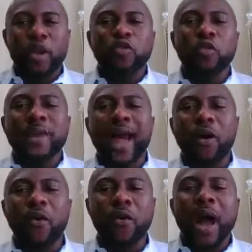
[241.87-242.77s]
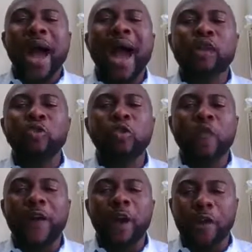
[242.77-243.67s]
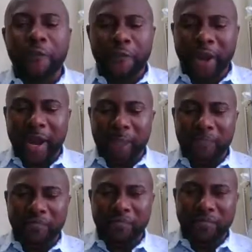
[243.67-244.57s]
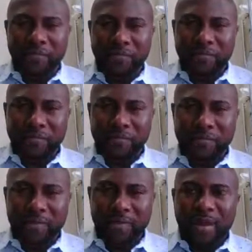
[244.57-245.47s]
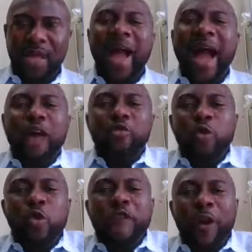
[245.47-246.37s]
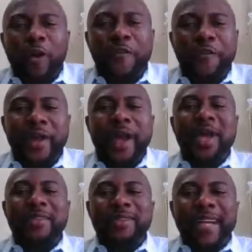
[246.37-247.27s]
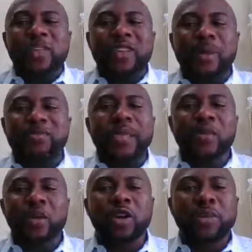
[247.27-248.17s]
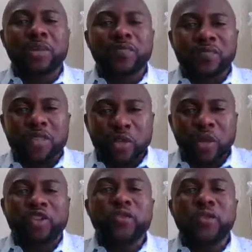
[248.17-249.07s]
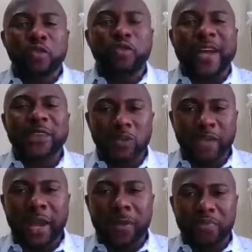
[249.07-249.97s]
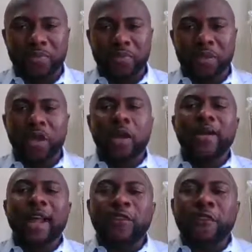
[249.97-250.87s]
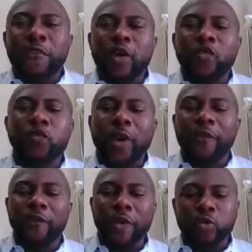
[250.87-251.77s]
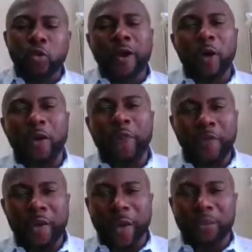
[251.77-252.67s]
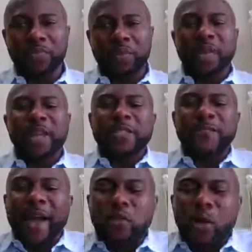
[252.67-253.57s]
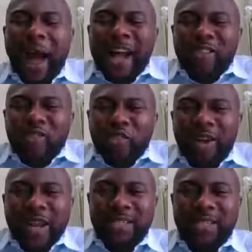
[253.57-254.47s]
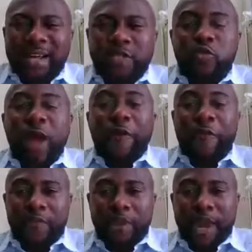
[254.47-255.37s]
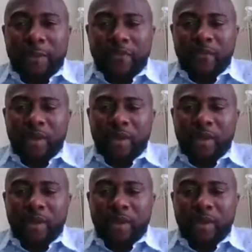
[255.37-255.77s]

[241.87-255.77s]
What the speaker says: So now, how do you overcome fear? How do you overcome fear? That is something I'm going to be discussing with you guys today. Now, the first way for you to overcome fear is by you acknowledging that you have fear.